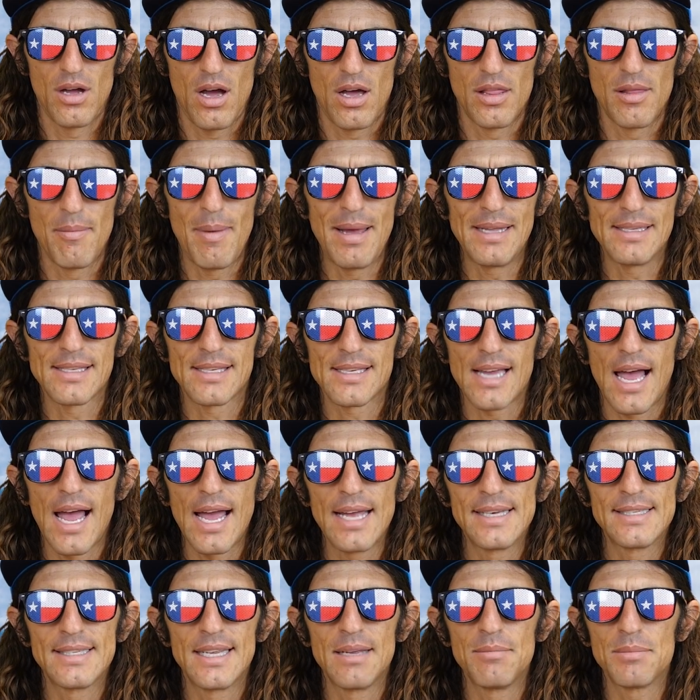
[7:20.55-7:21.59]
On the men's
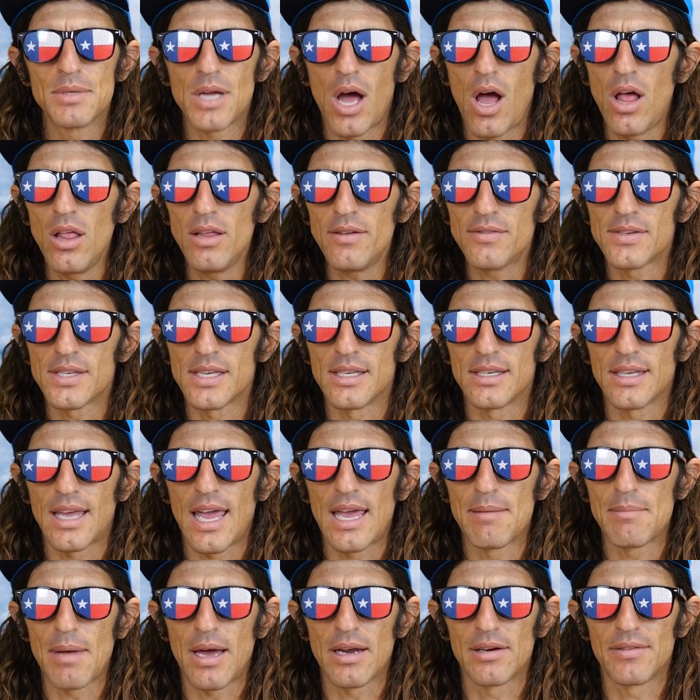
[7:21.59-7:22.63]
side, Tim Tollefson
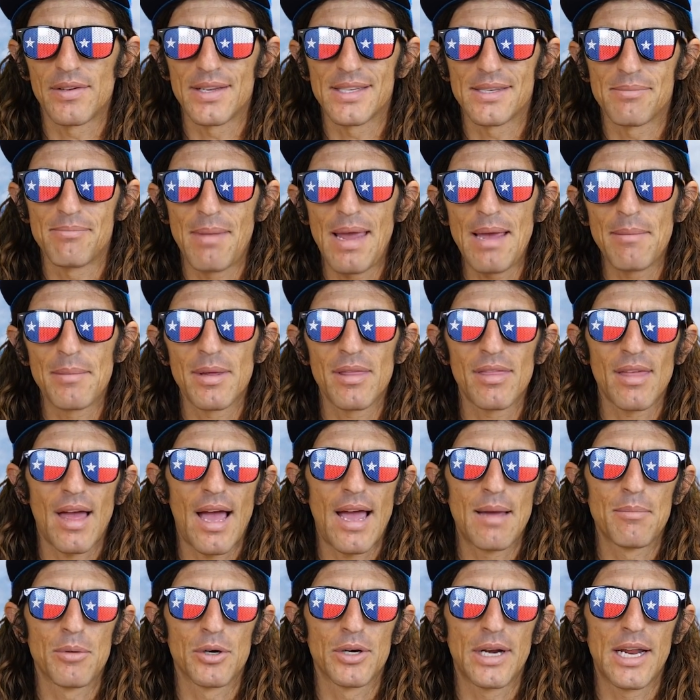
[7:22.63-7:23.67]
came out of his mammoth
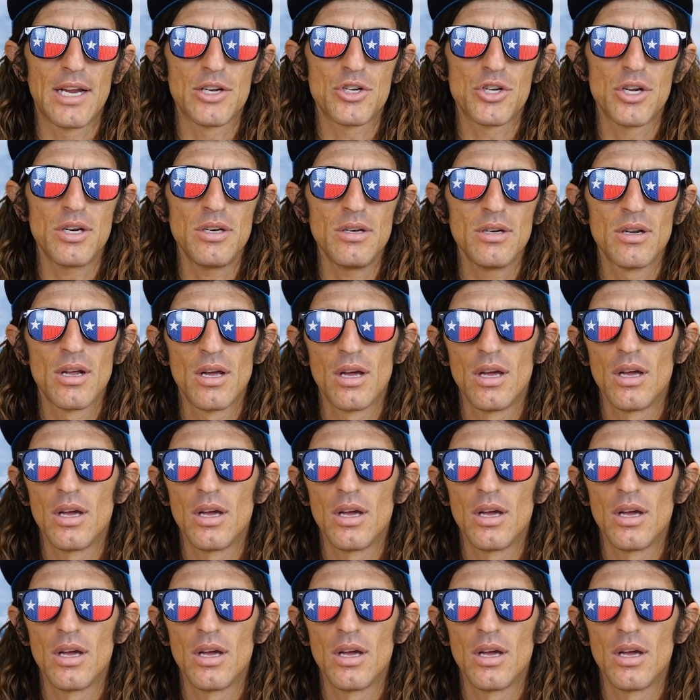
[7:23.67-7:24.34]
hibernation